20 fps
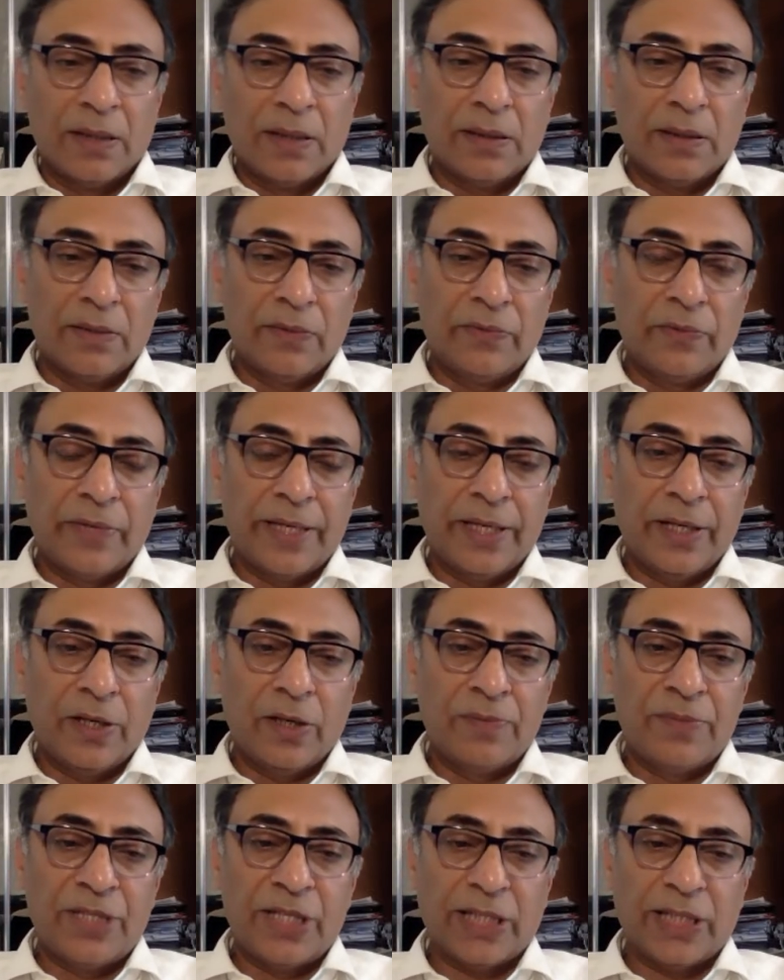the very
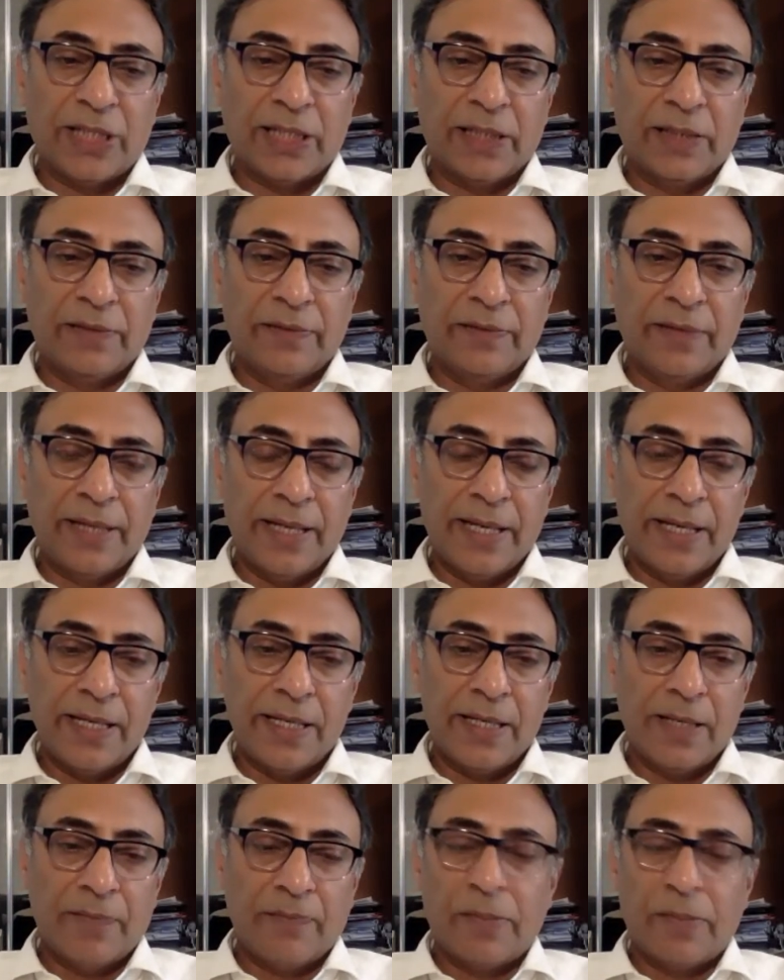objective
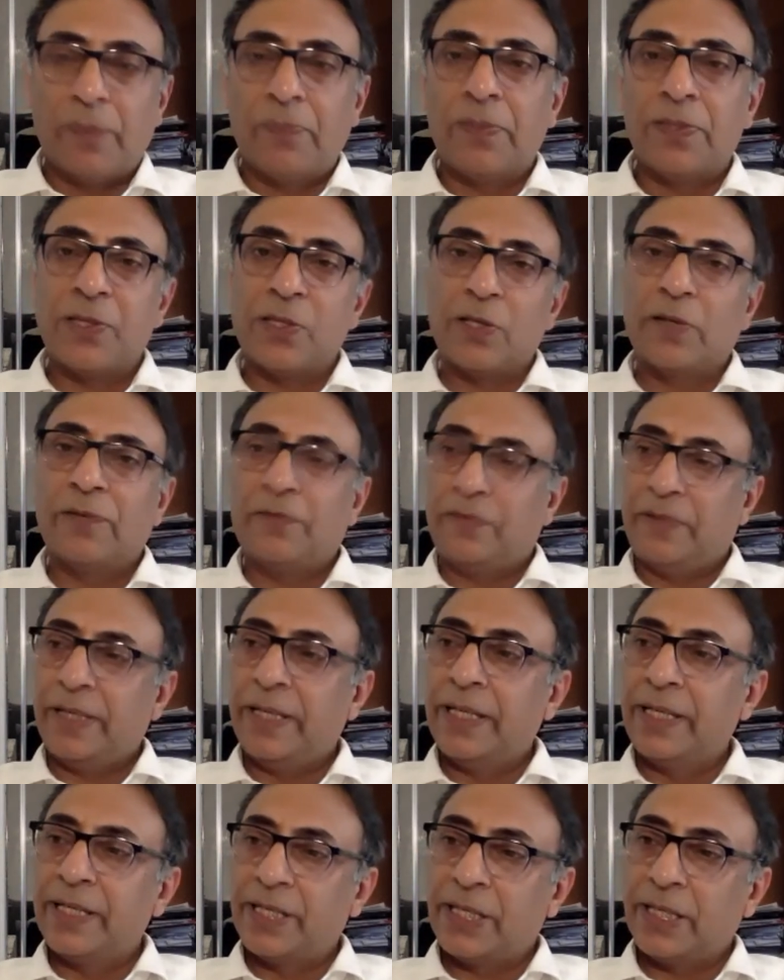and purpose of
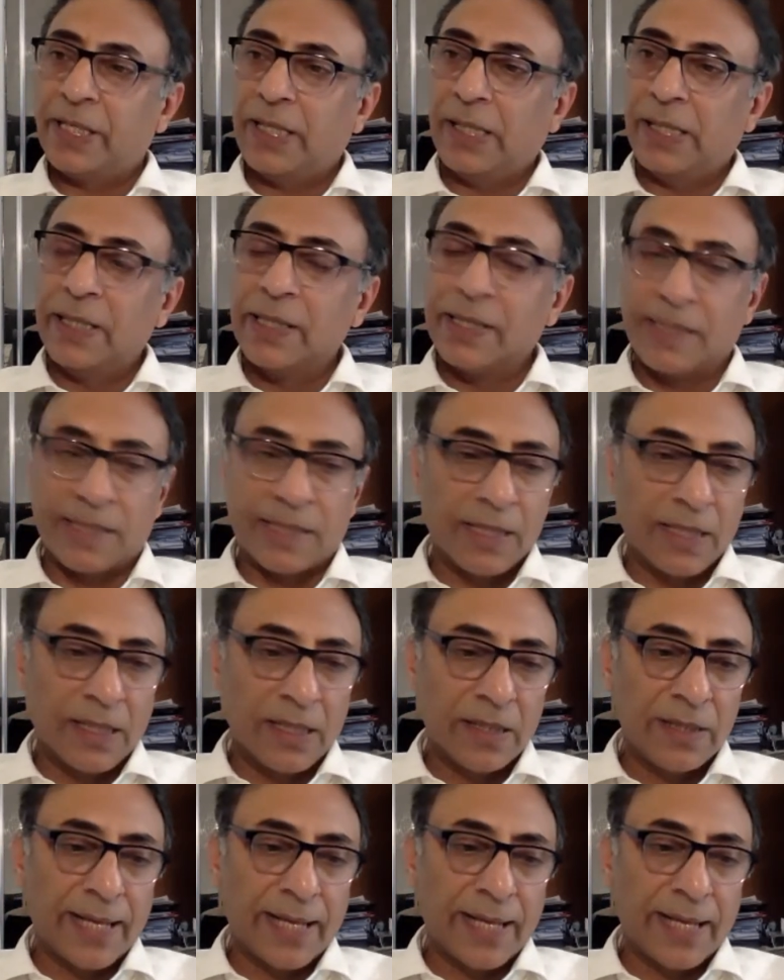it is